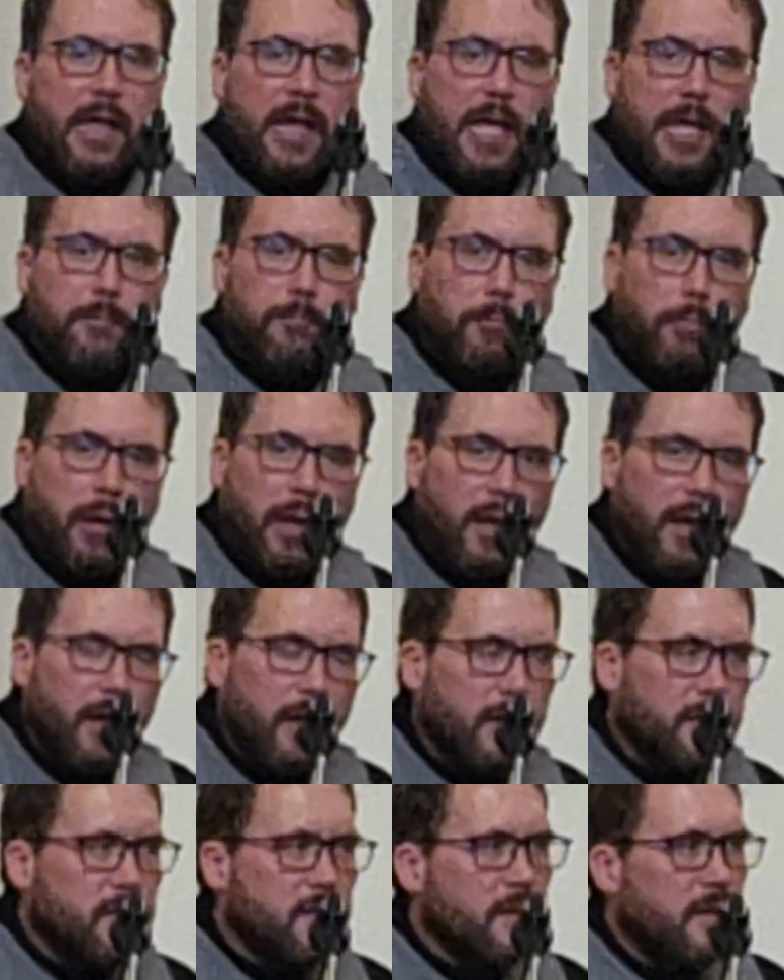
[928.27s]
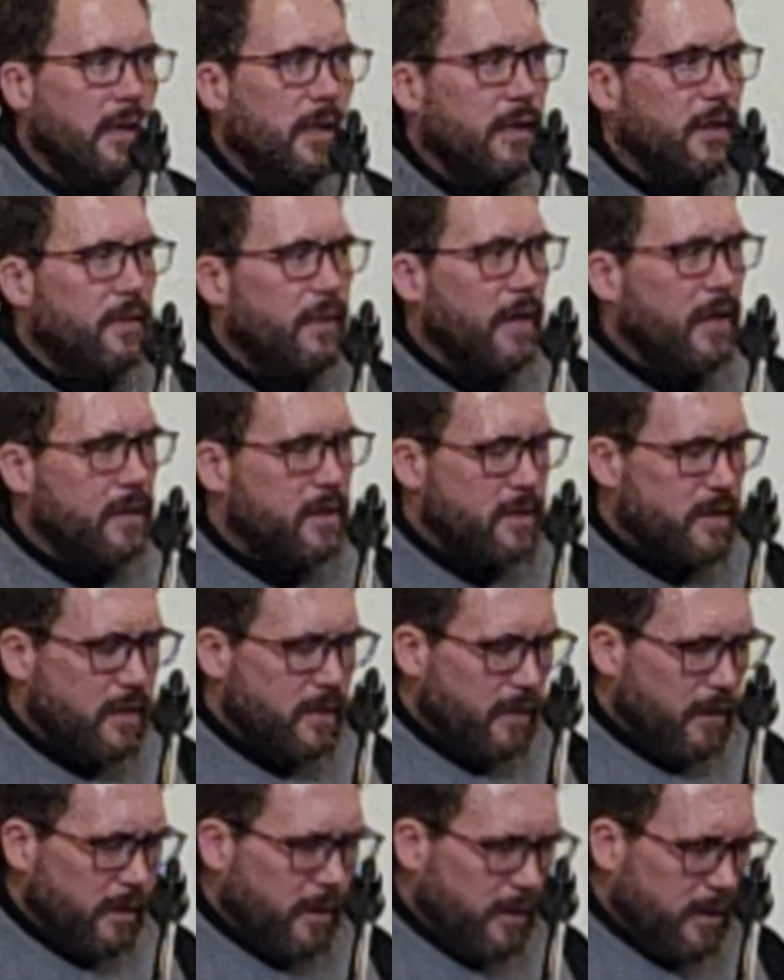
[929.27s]
He plucks
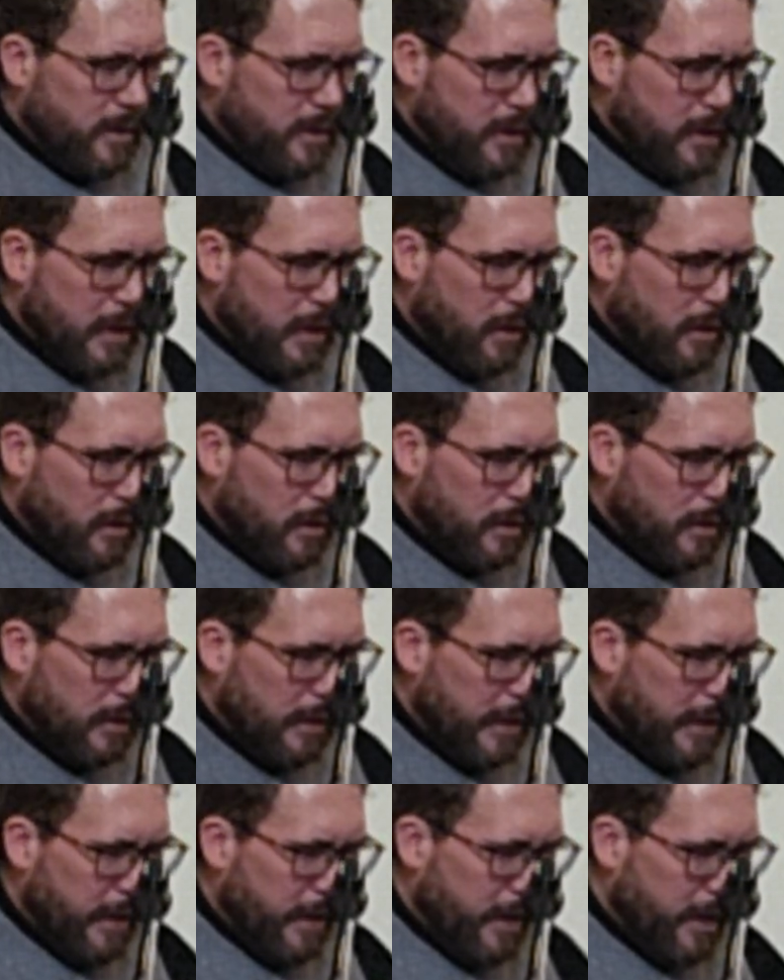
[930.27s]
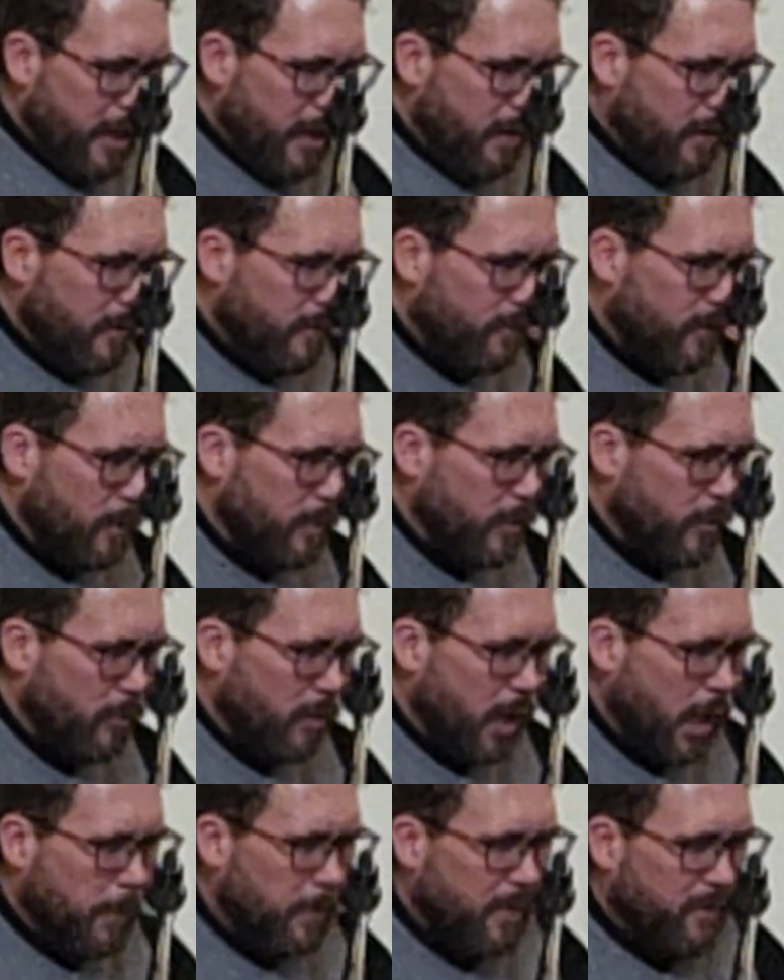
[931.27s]
this young lady from the
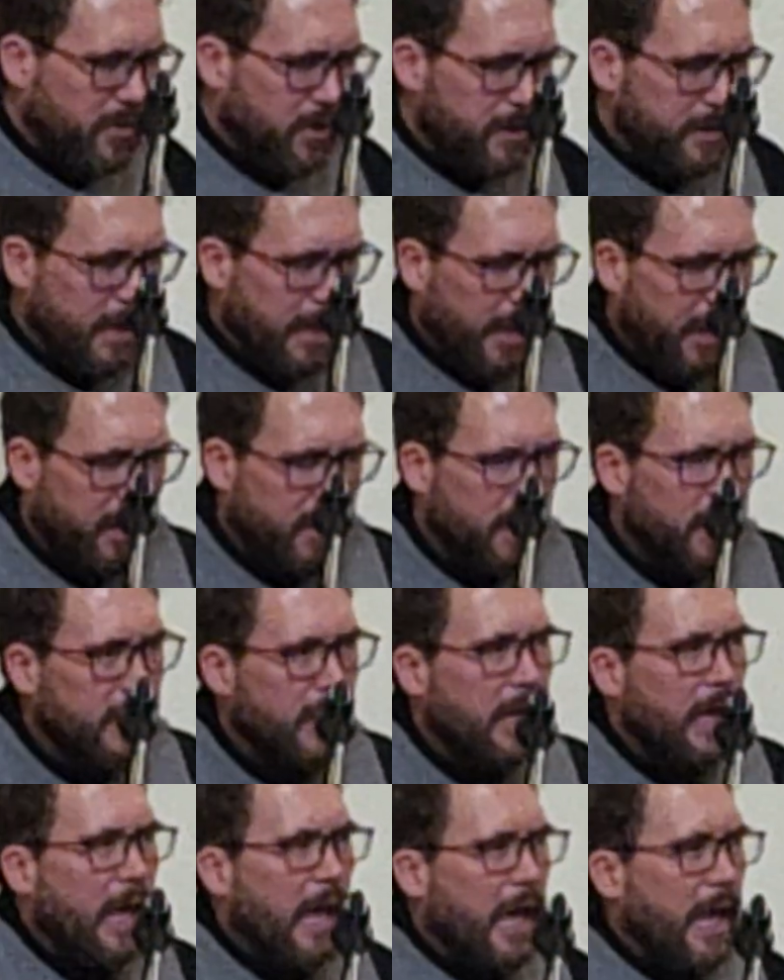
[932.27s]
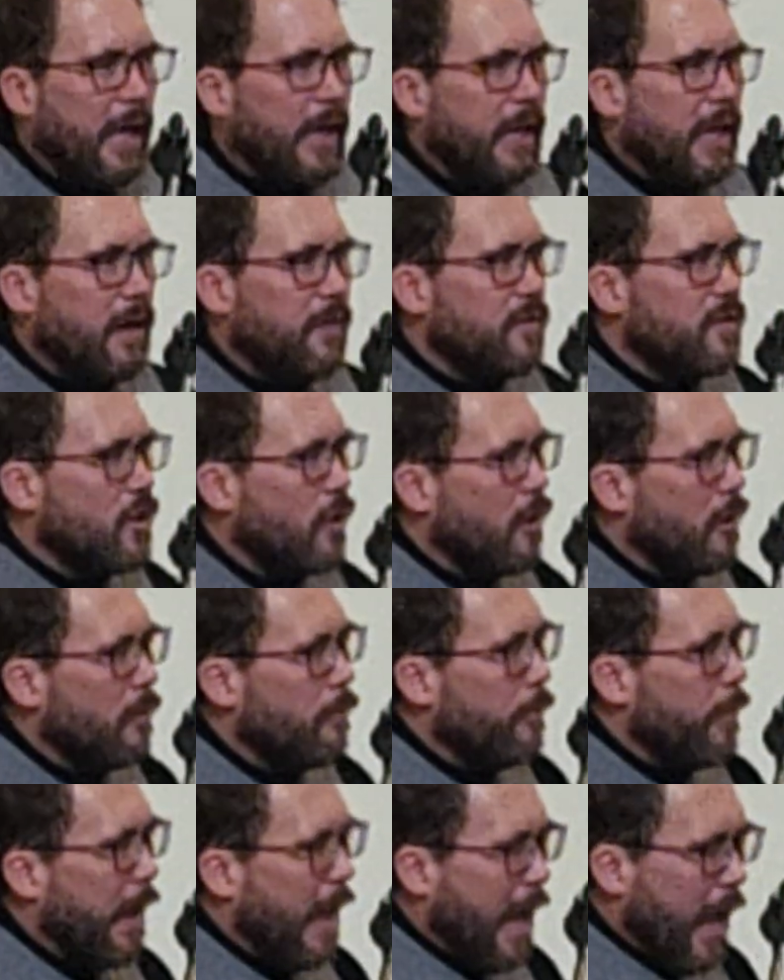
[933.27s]
realm of the dead and gives
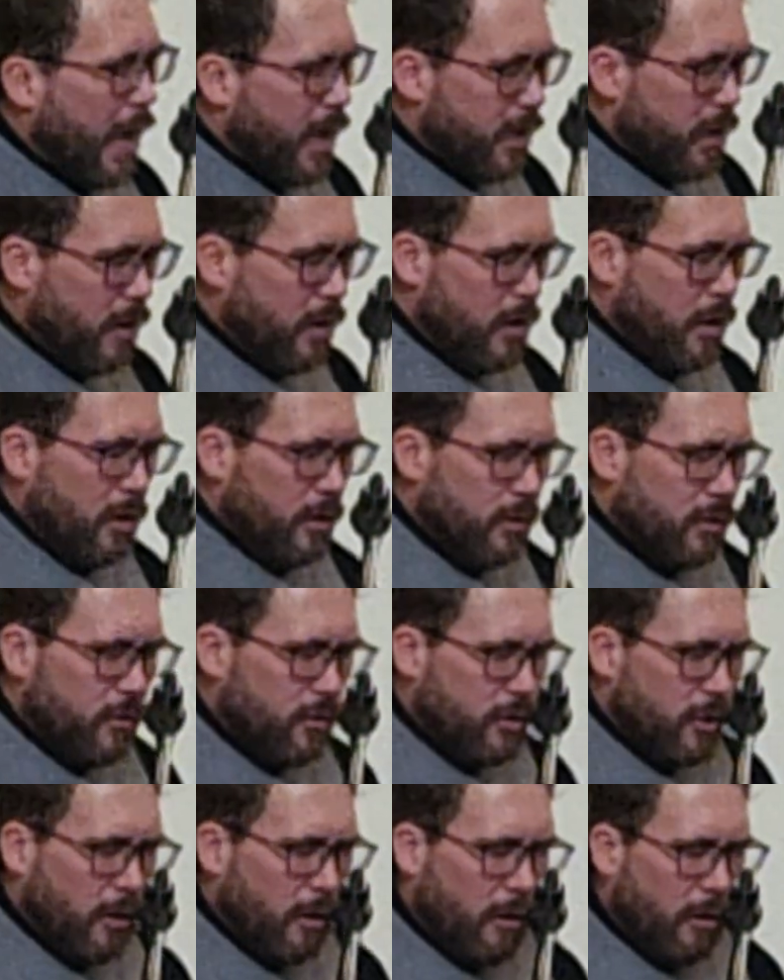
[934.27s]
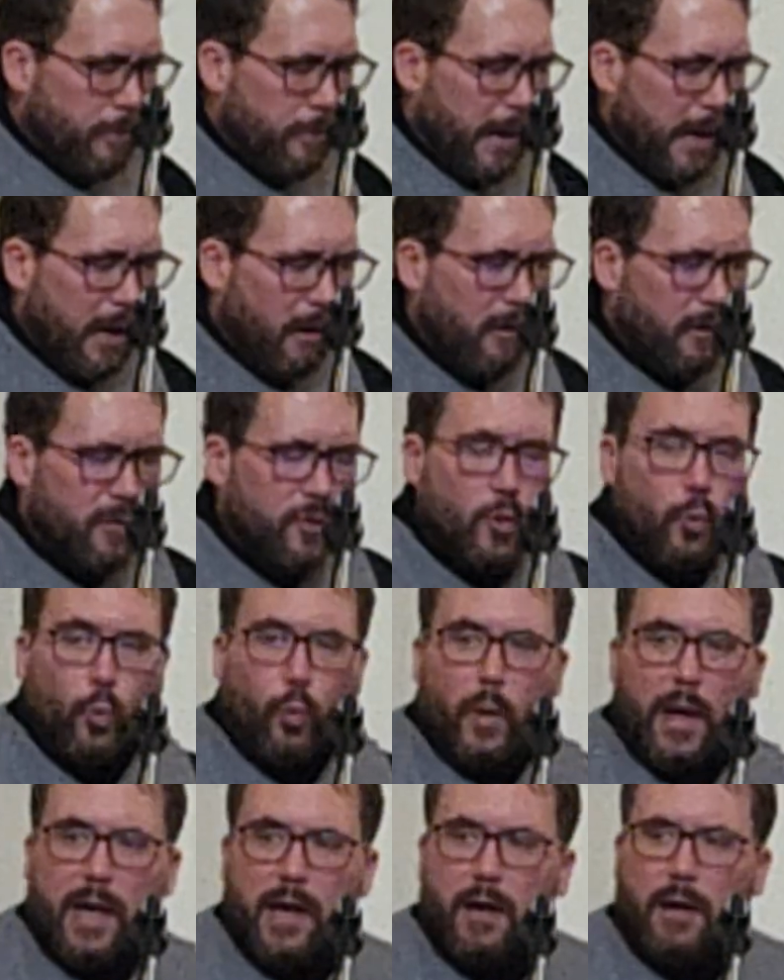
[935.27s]
her back to her parents
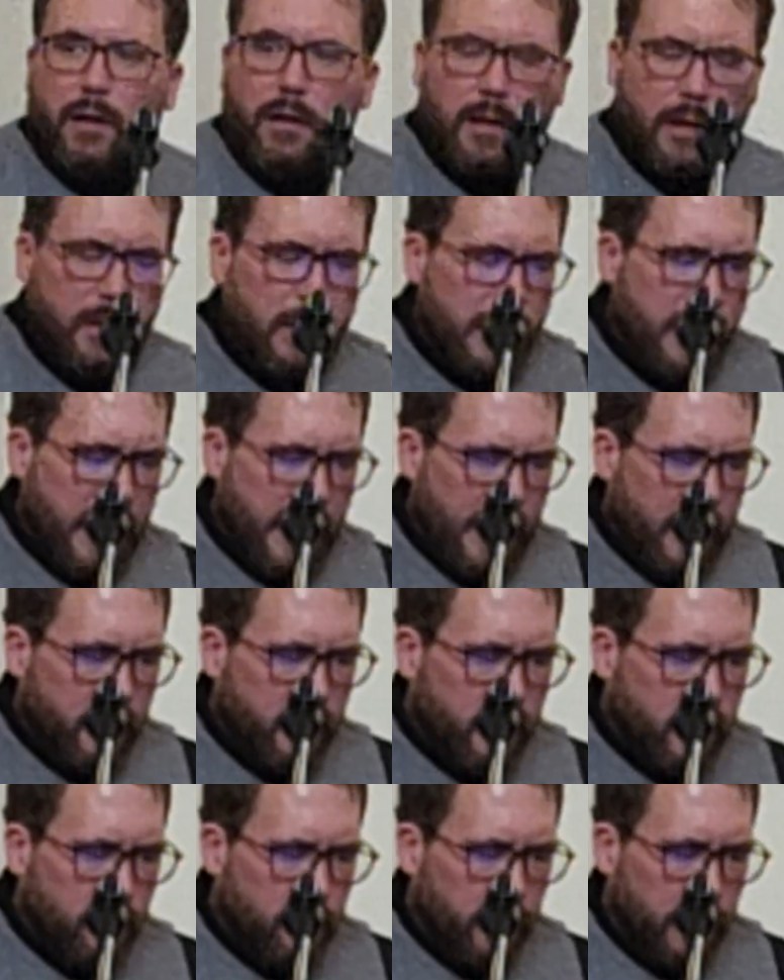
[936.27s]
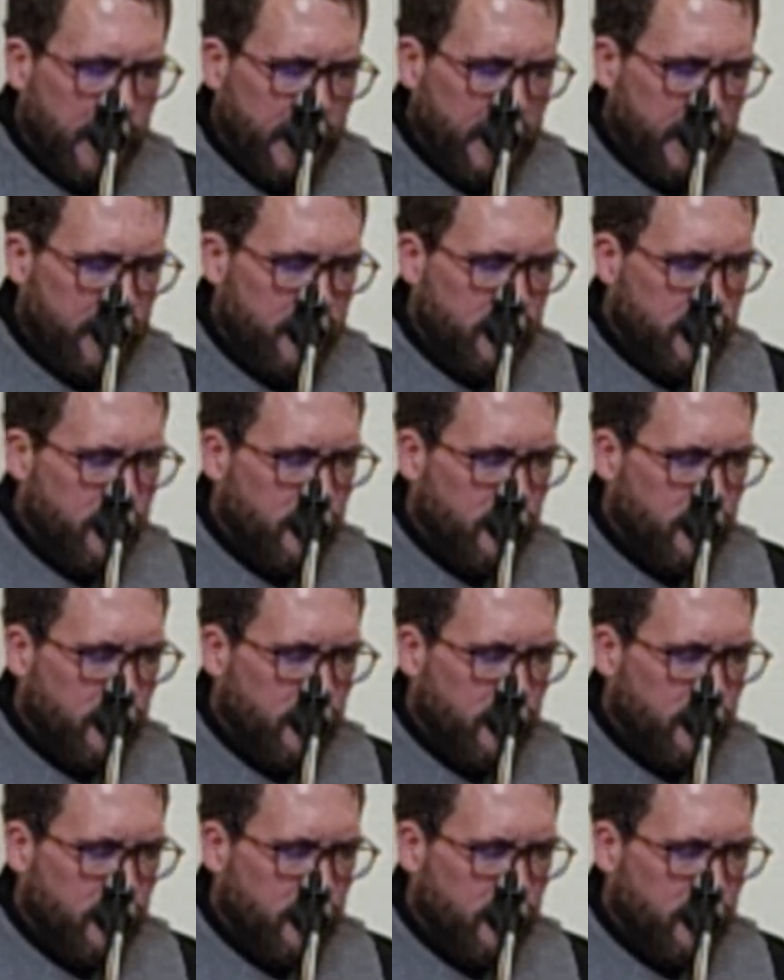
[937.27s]
well and complete.